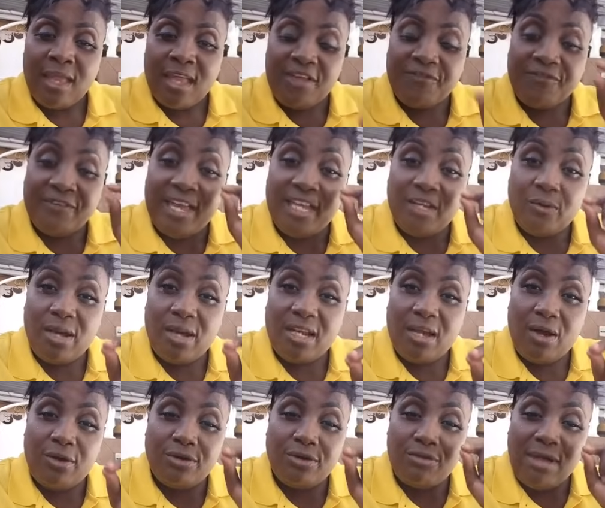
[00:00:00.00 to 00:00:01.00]
if anyone
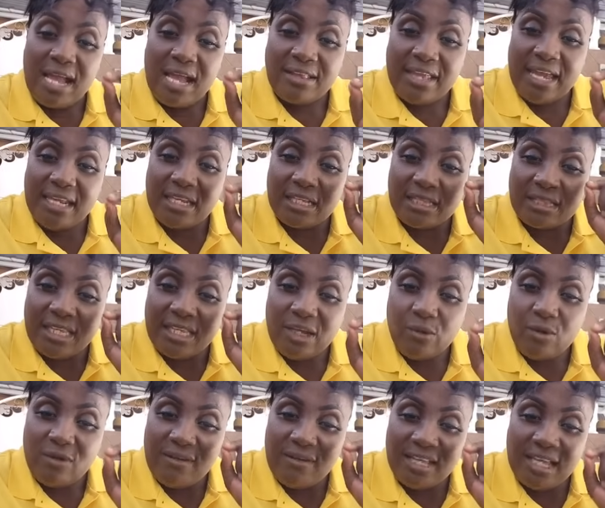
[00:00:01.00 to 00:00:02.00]
on the write anything
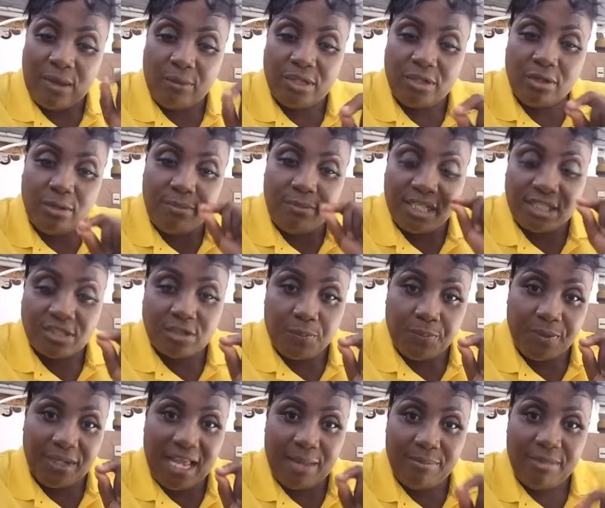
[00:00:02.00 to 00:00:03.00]
over here with no mix
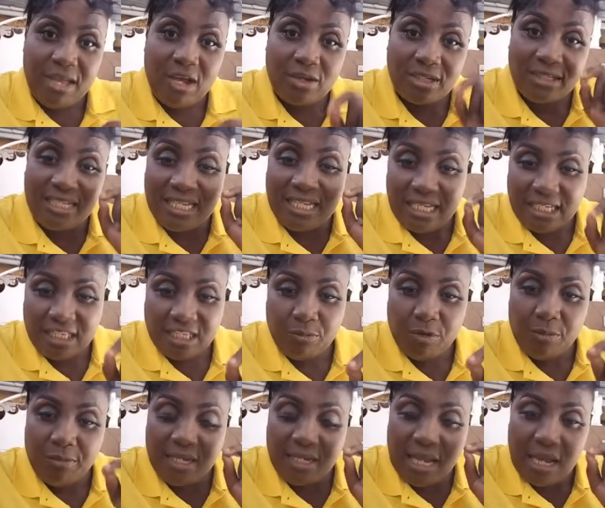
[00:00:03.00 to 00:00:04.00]
up in that, me I go delete it,
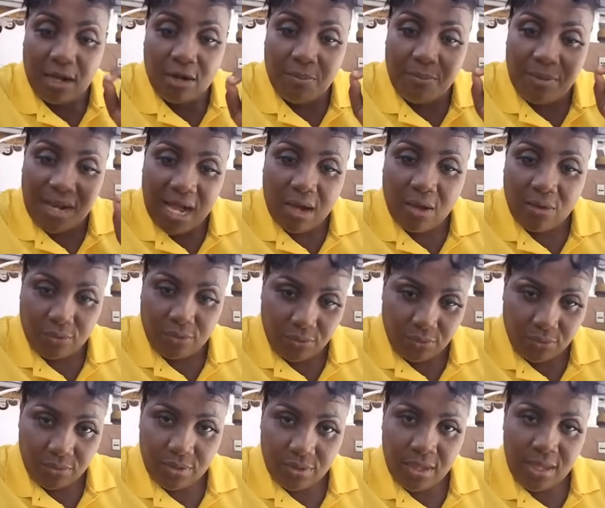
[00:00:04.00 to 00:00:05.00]
but me now I go block you.